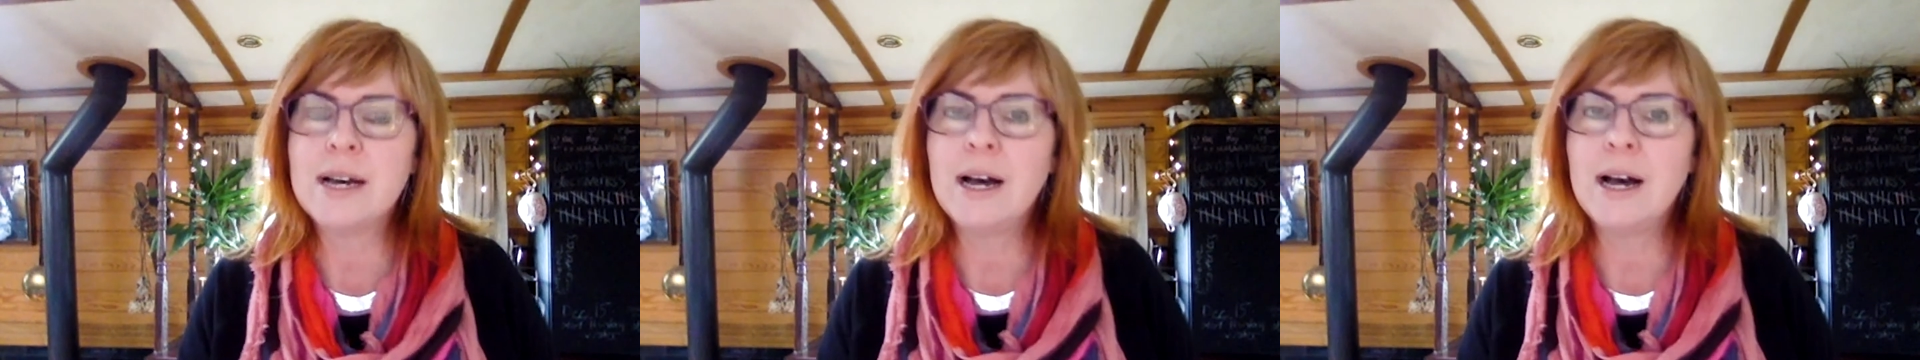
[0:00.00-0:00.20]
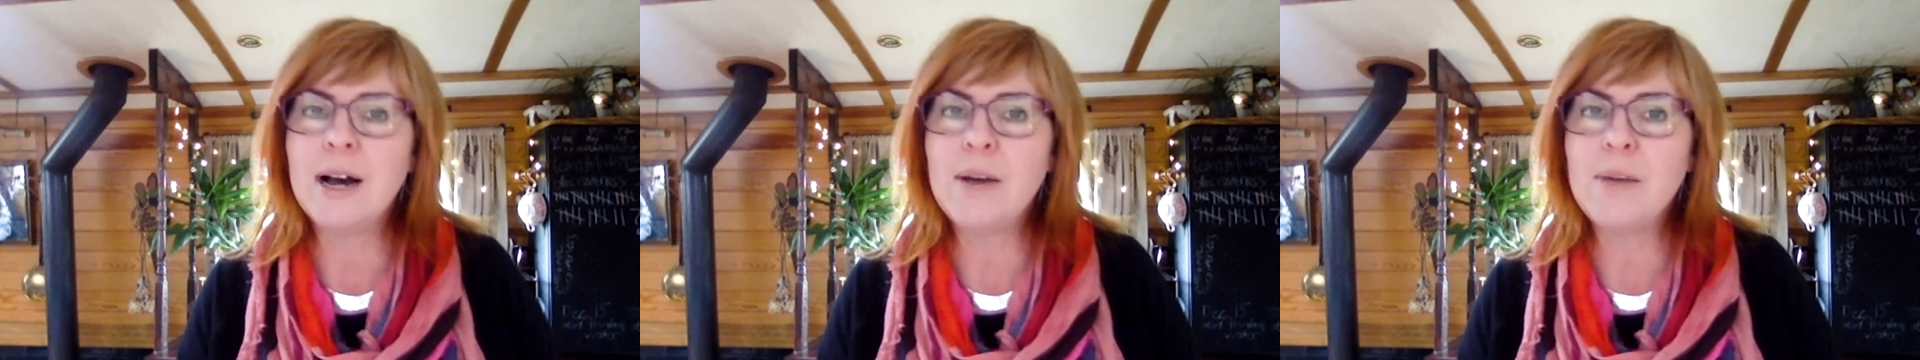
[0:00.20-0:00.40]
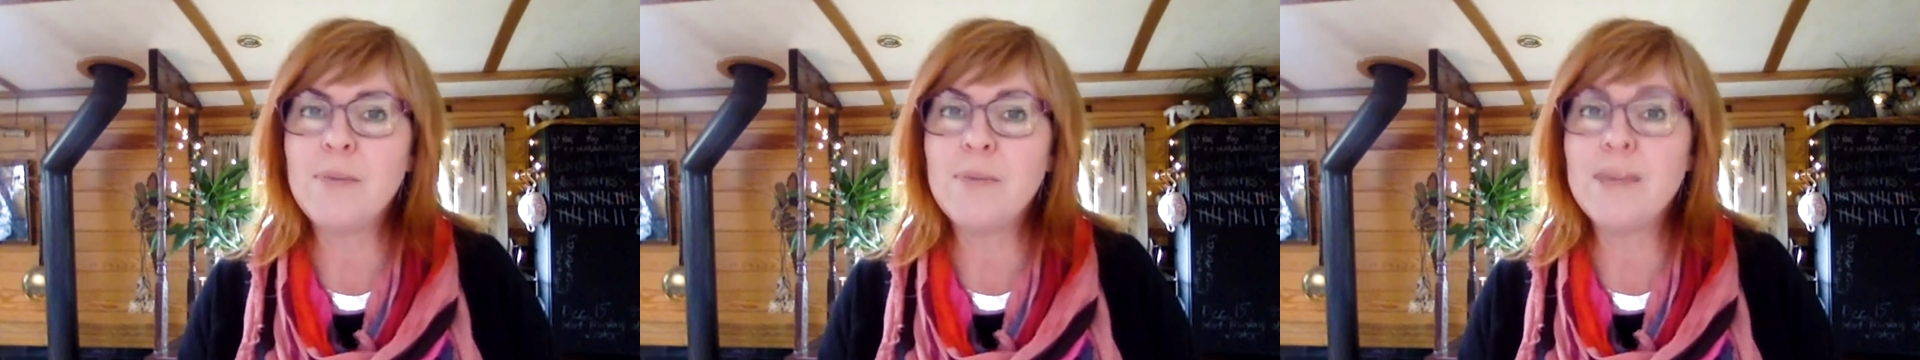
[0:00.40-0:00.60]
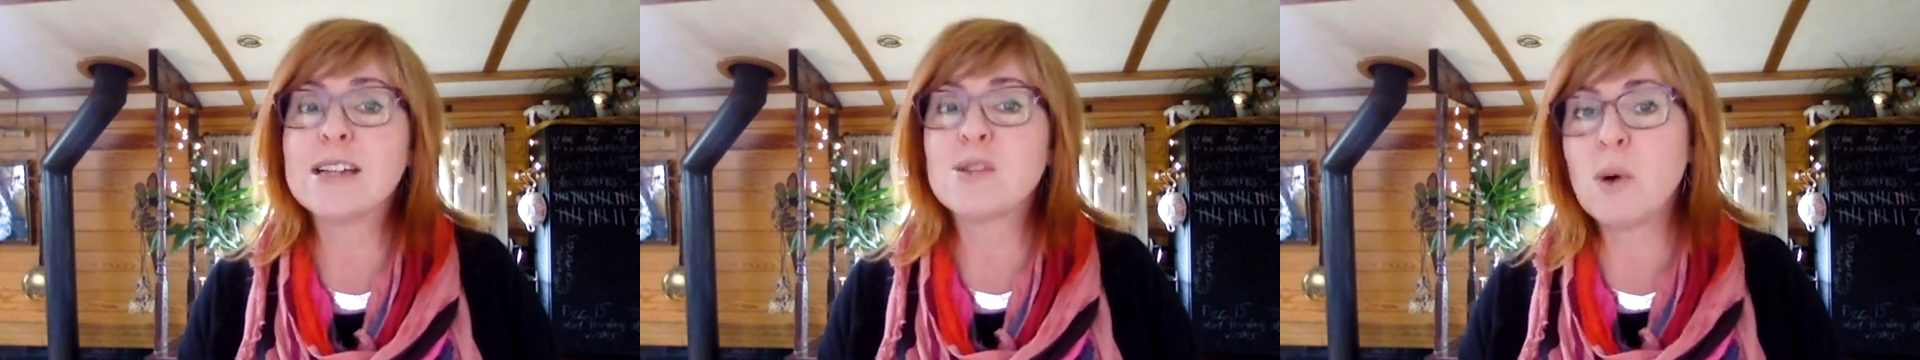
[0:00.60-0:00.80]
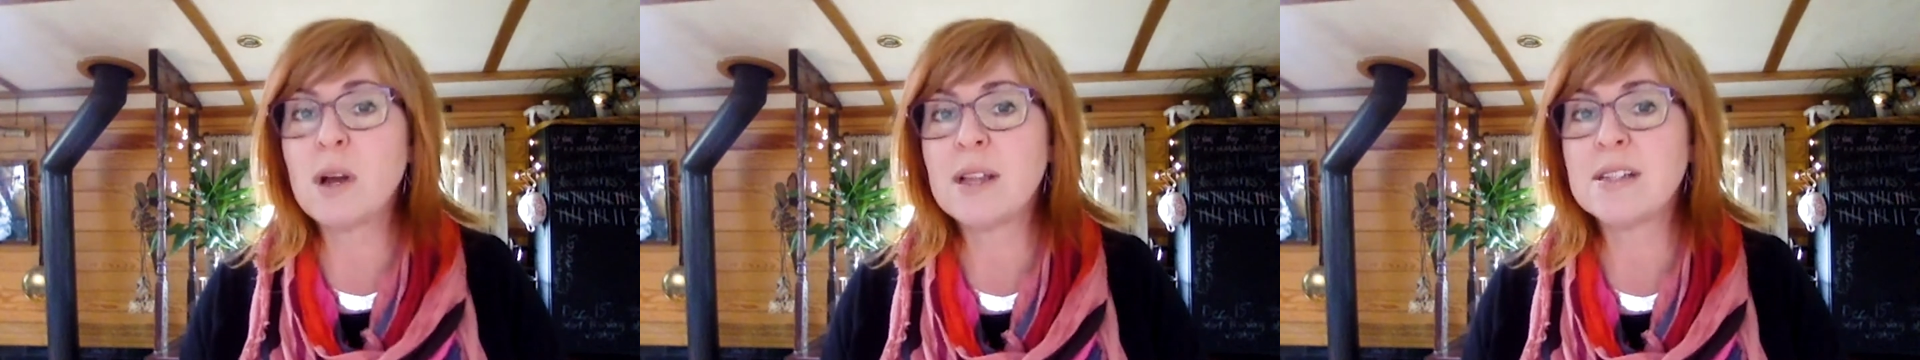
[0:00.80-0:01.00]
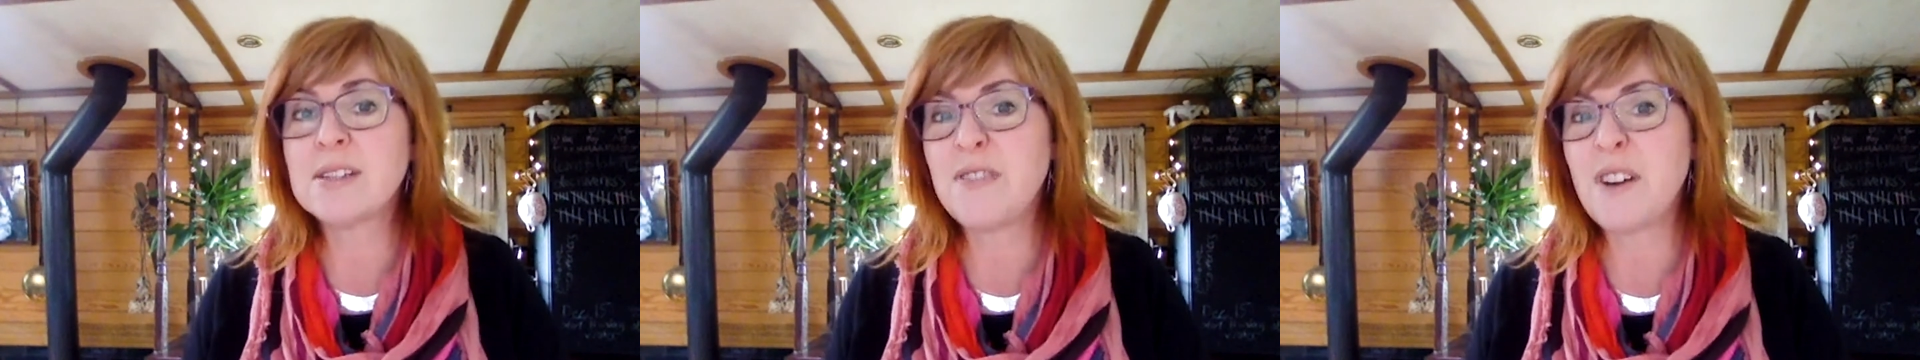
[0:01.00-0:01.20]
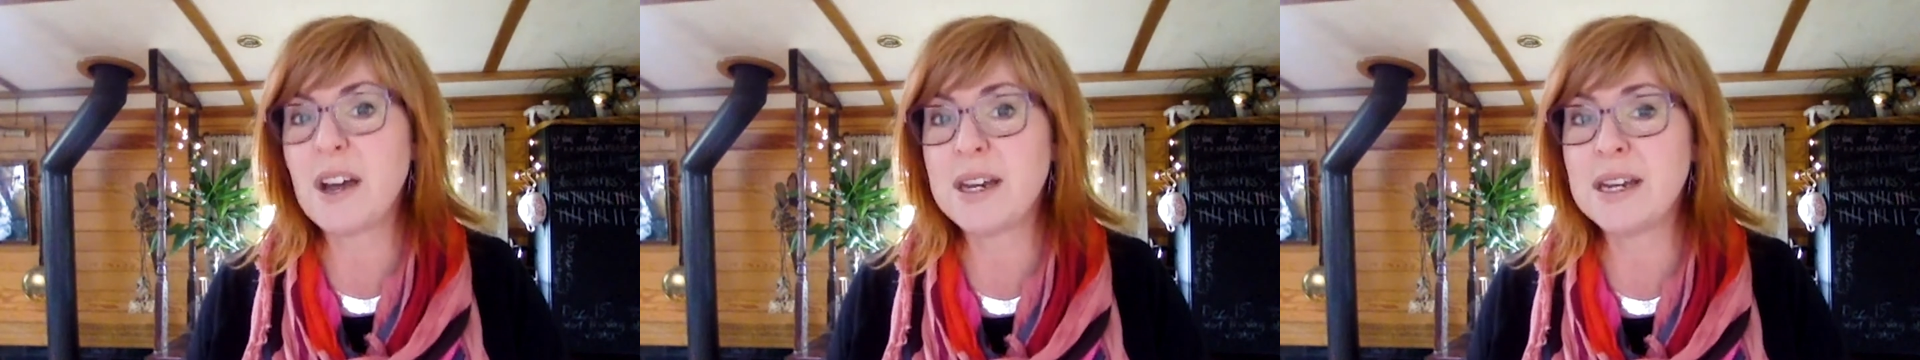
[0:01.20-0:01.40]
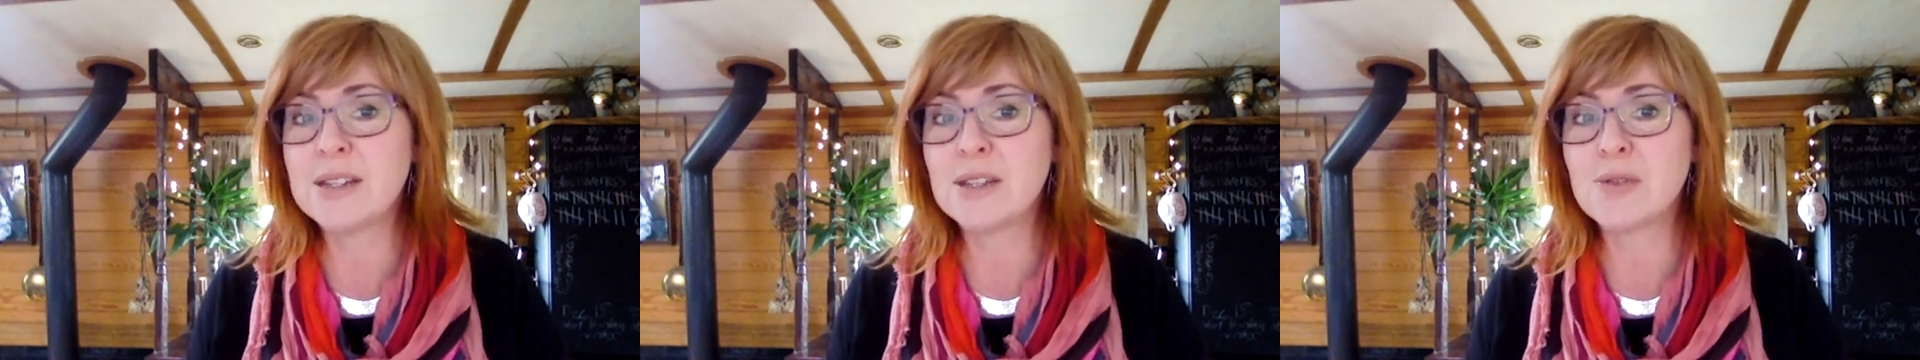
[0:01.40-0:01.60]
um, as well as
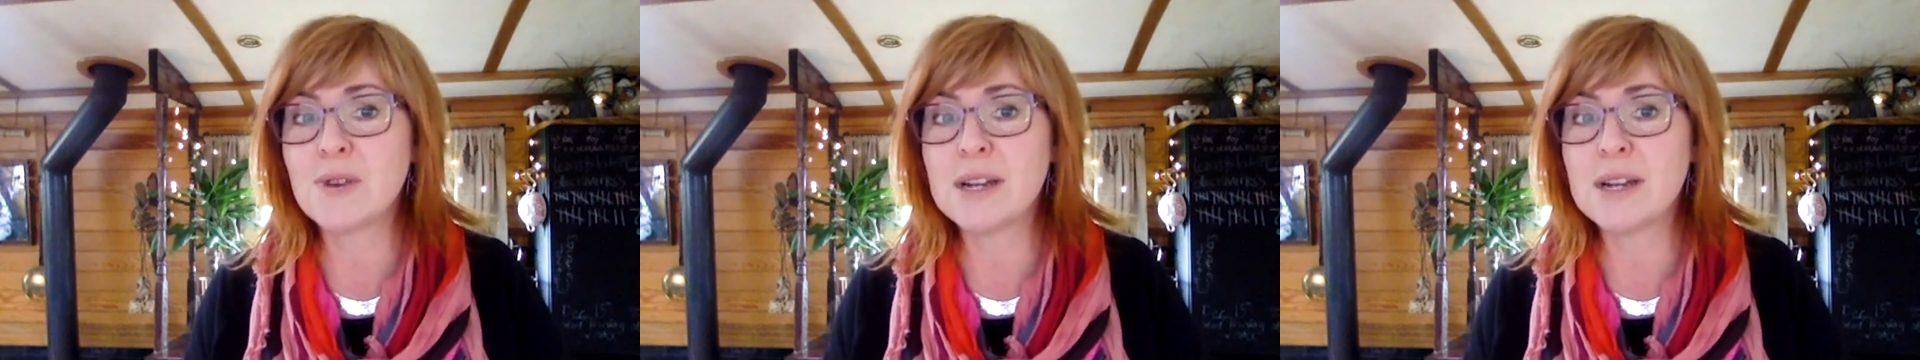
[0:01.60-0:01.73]
finance